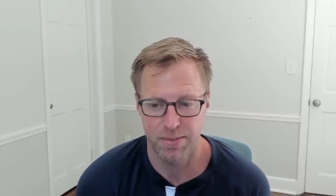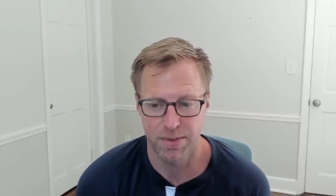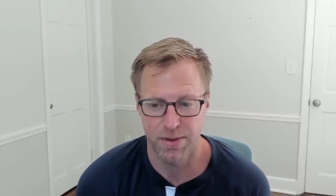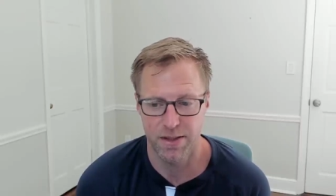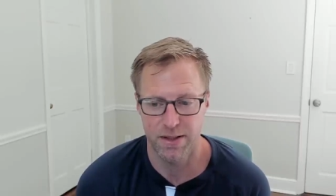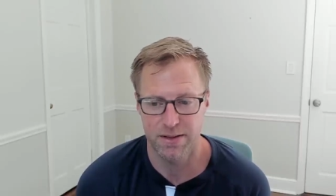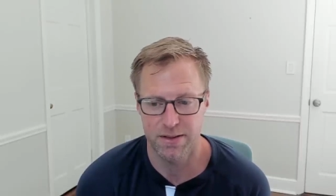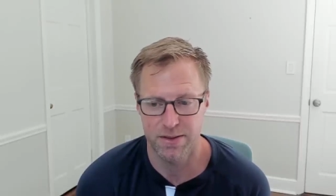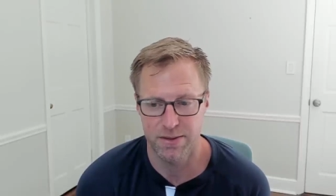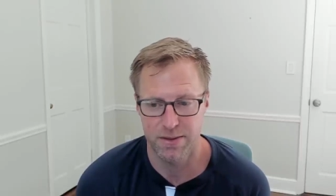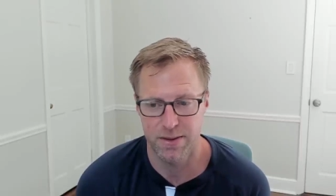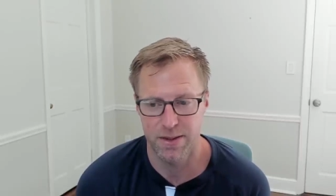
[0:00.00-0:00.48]

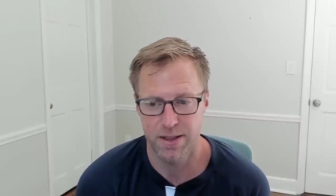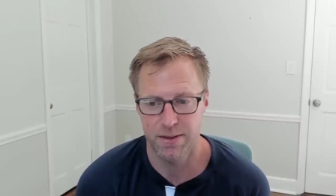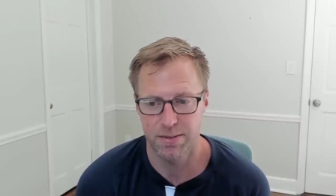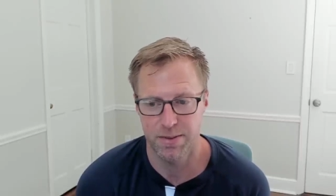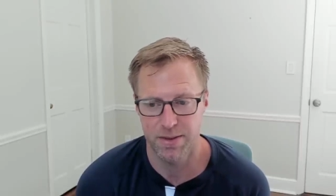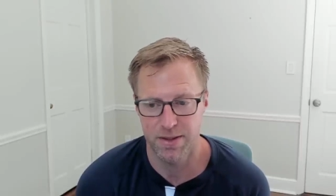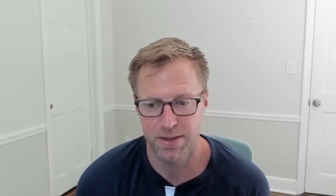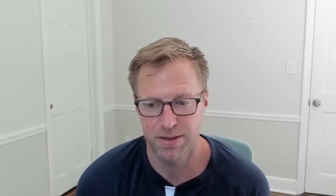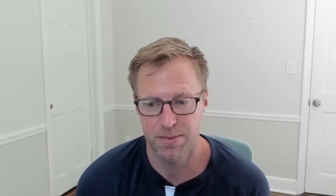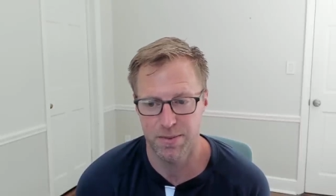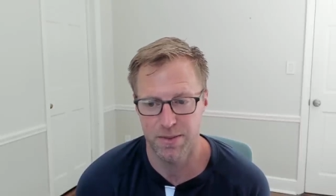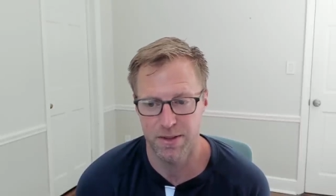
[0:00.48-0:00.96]
plus to an A
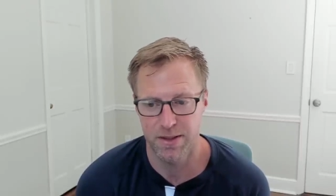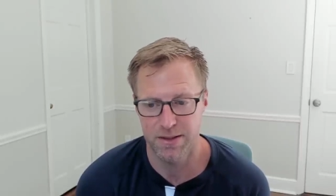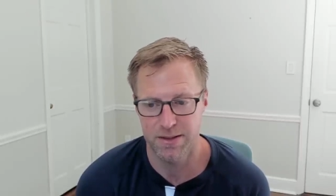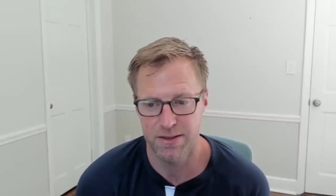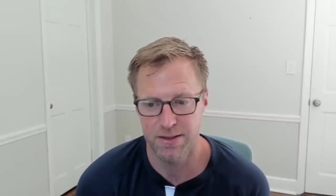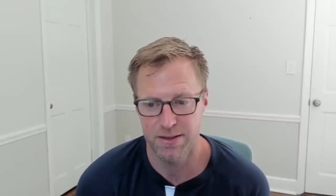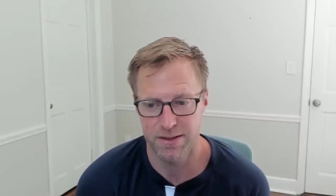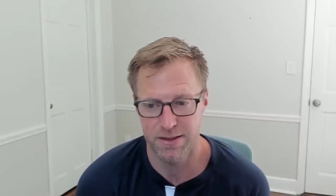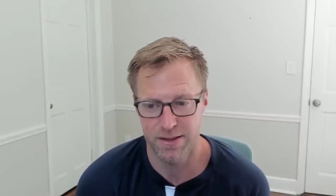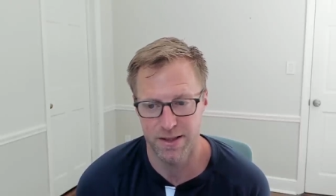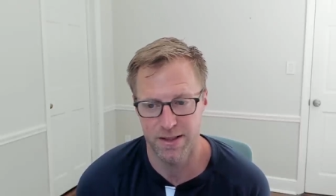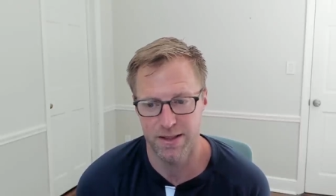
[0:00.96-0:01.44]
plus
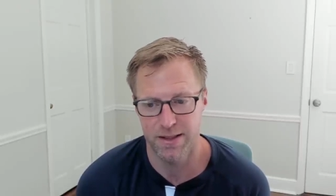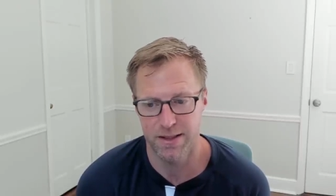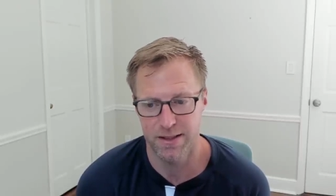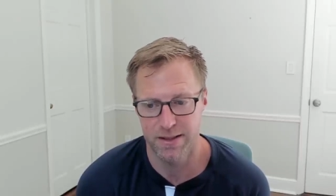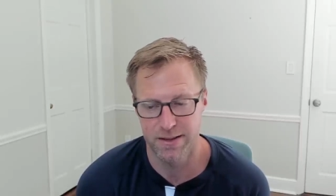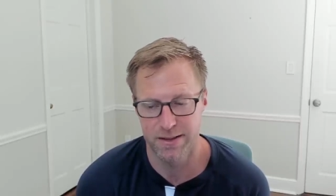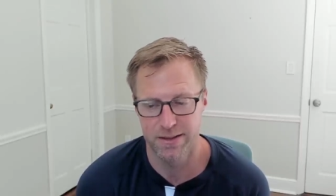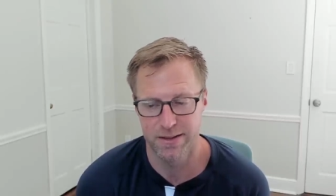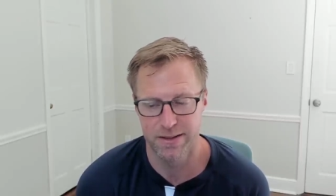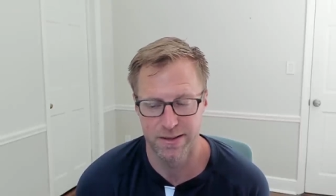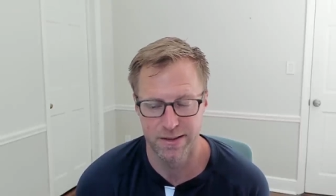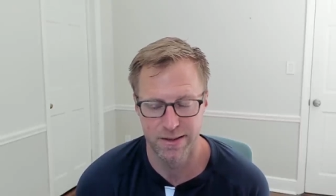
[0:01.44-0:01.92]
plus is
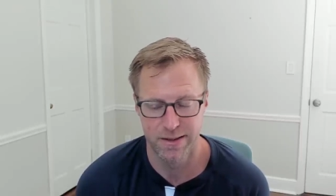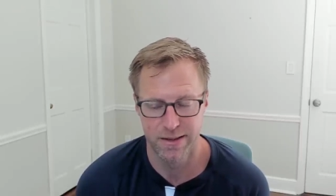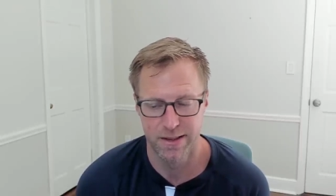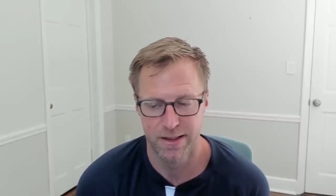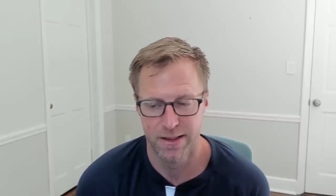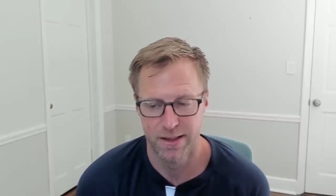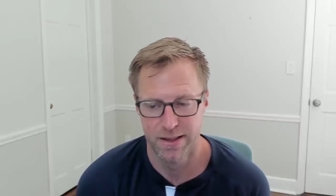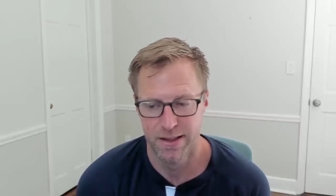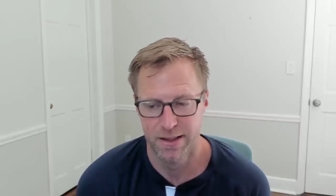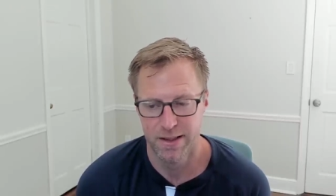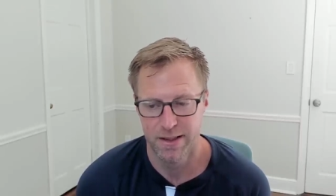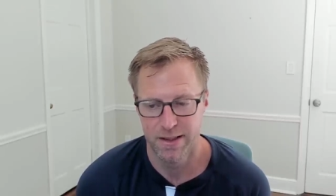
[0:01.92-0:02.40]
like
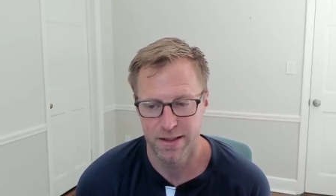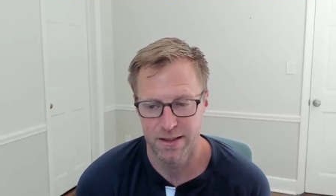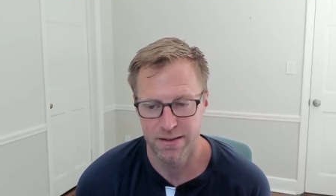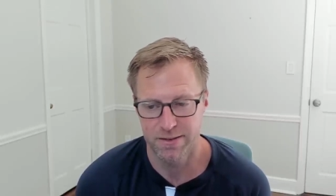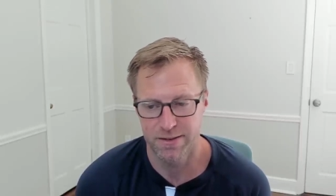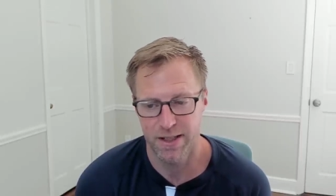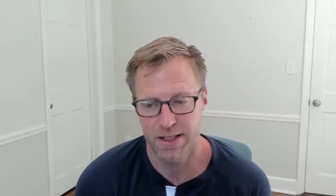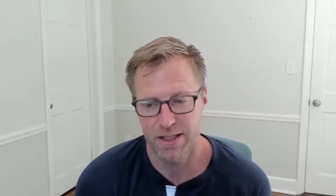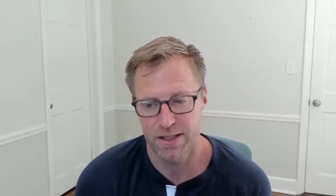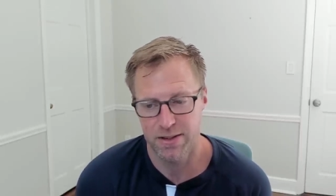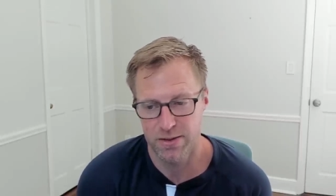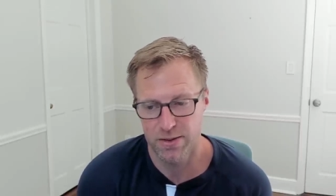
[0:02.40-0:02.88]

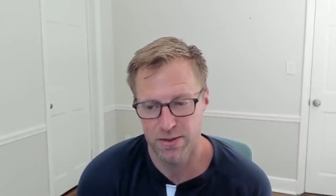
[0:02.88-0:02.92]
if I